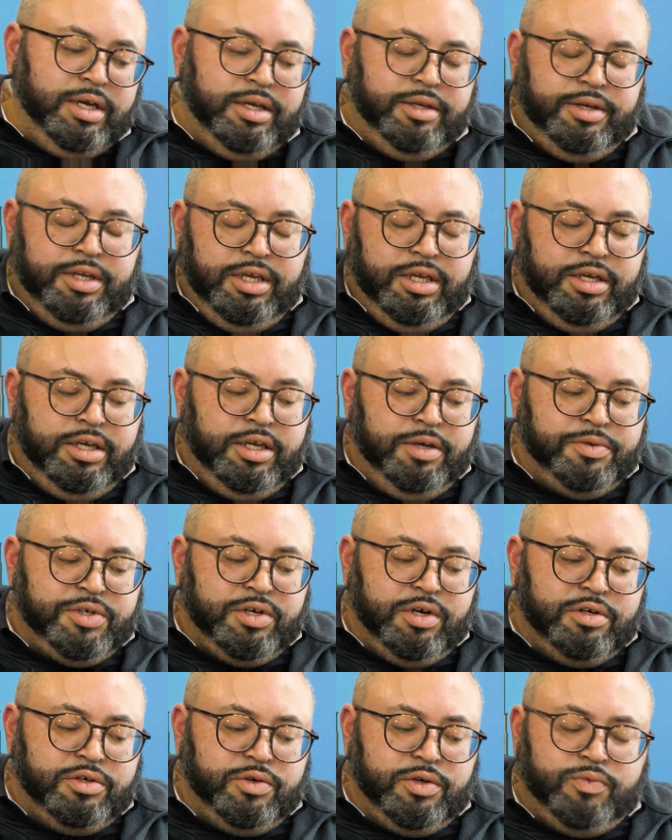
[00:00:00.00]
knee and hip
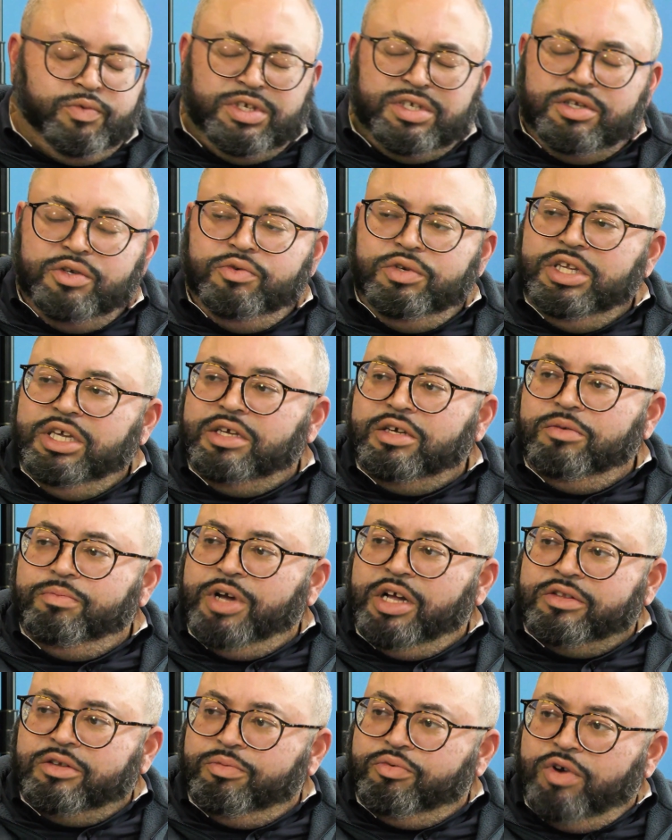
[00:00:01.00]
surgery. What's unique
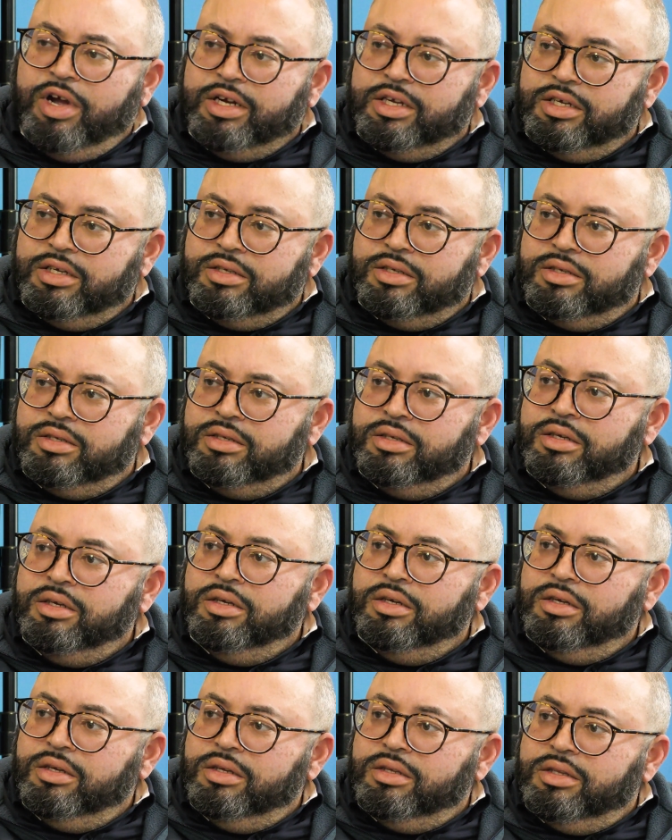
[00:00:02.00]
about the products
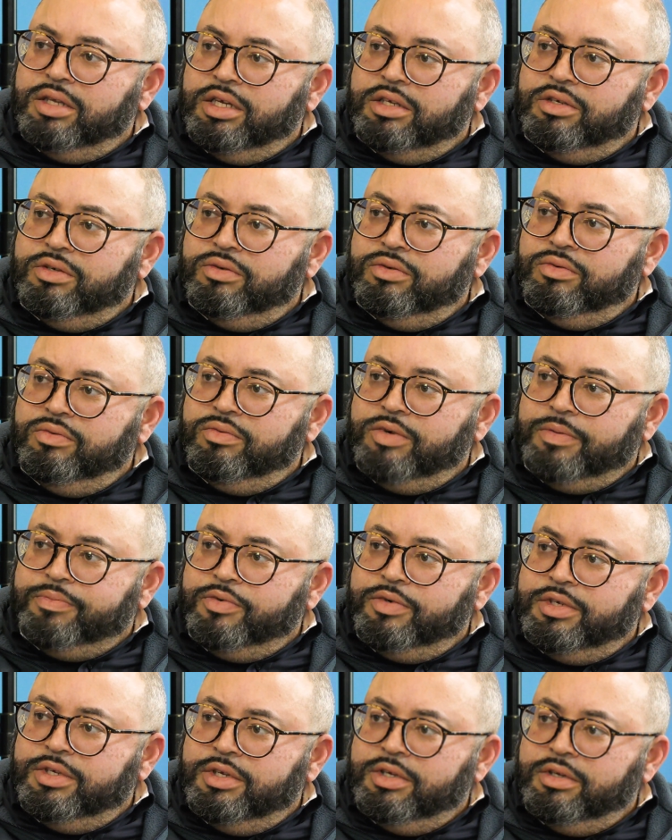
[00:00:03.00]
that you
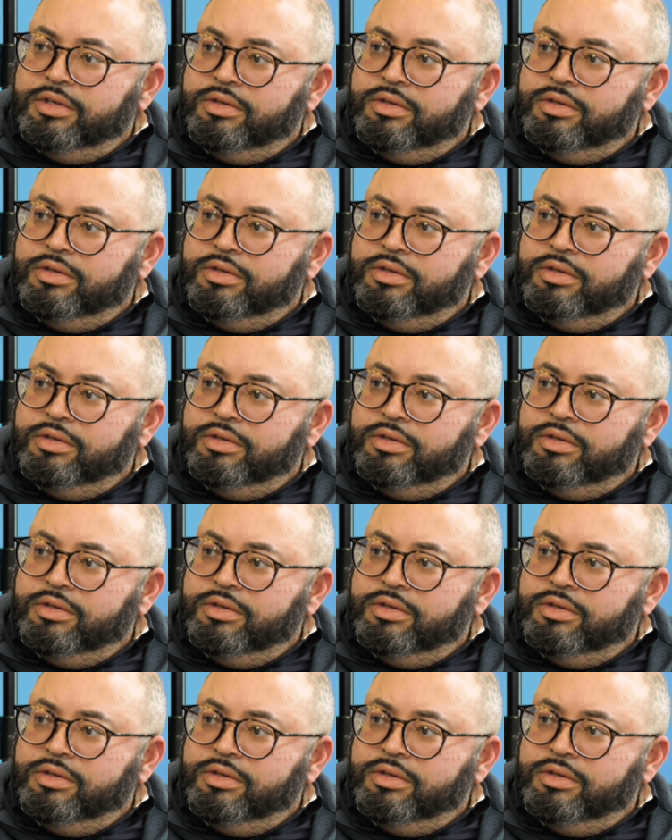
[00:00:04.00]
represent?